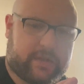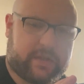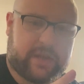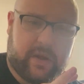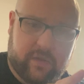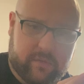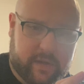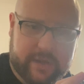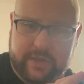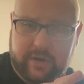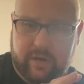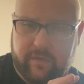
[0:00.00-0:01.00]
it's the only place
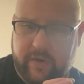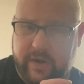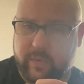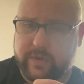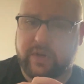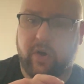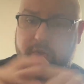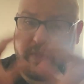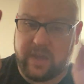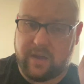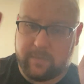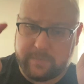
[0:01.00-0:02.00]
you're going to find what's called
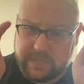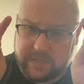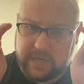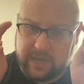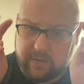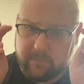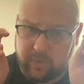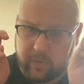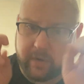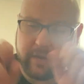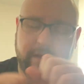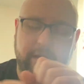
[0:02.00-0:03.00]
the Obsidian board.